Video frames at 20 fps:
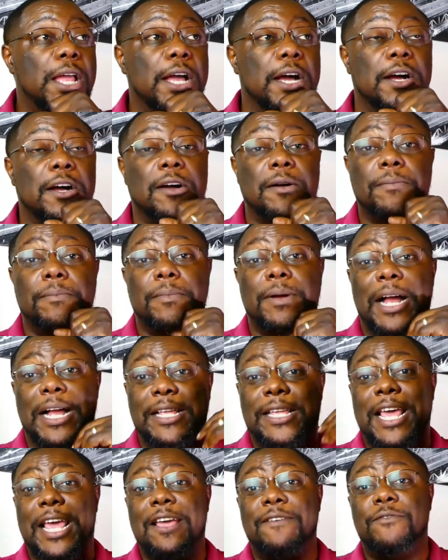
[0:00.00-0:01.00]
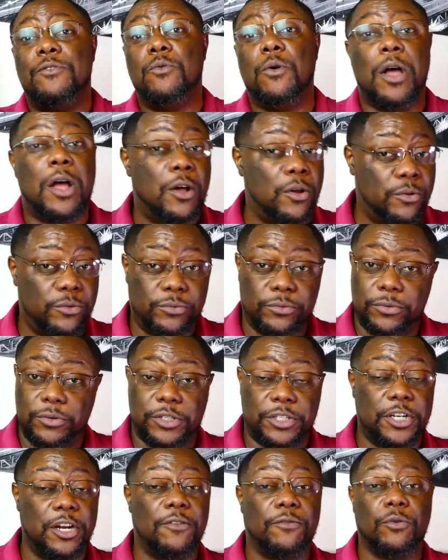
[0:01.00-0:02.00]
I gave you all
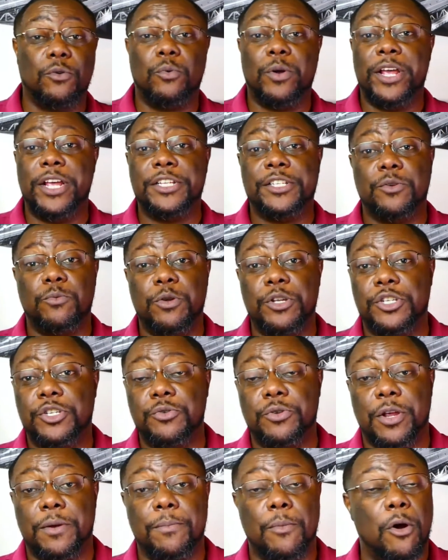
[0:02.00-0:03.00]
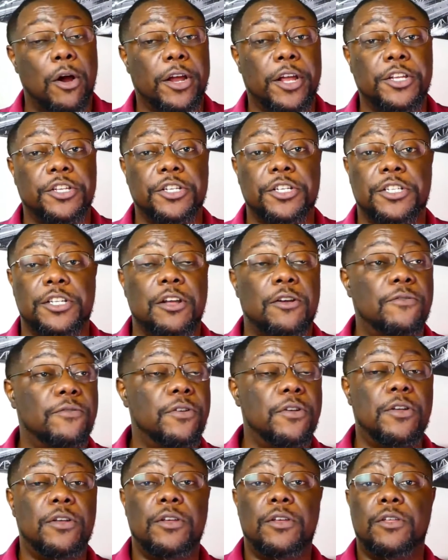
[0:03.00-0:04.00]
several ways in which you can market yourself
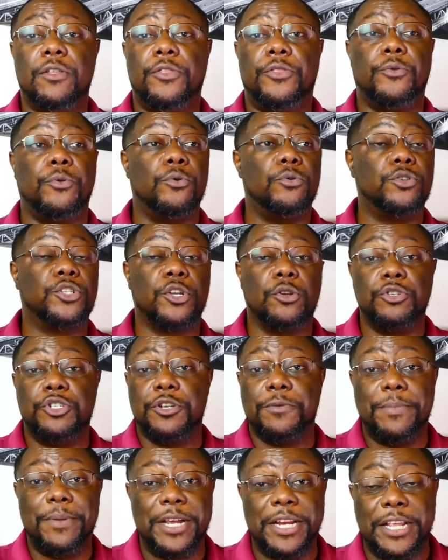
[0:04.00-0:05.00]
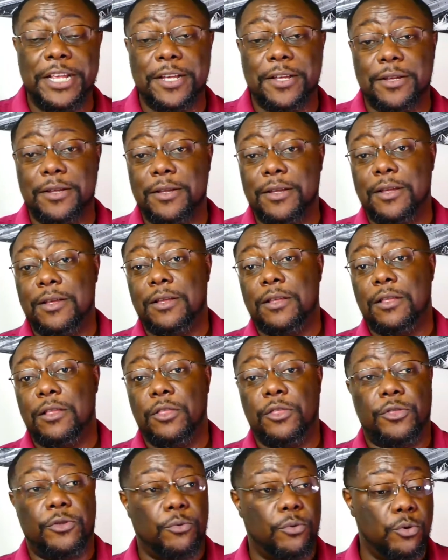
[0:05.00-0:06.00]
through social media,
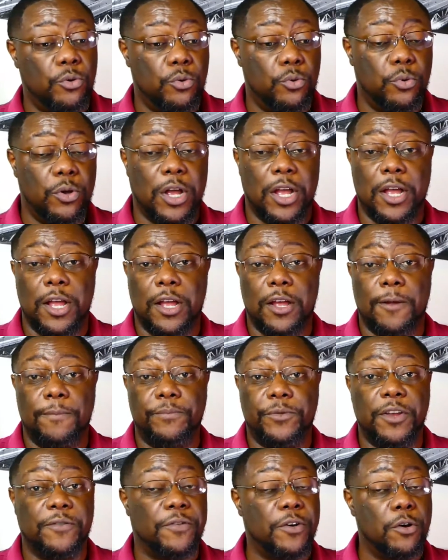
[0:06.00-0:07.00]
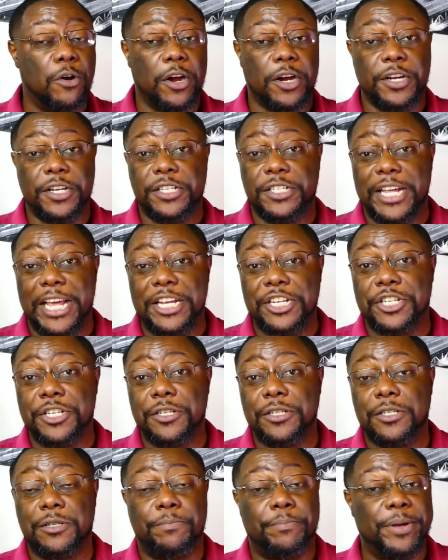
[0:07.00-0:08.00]
through different
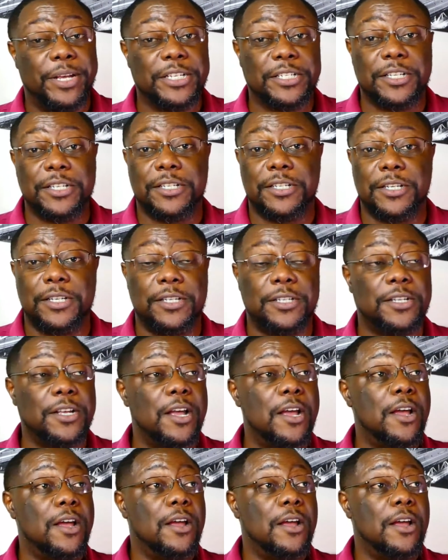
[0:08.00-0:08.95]
organizations, businesses,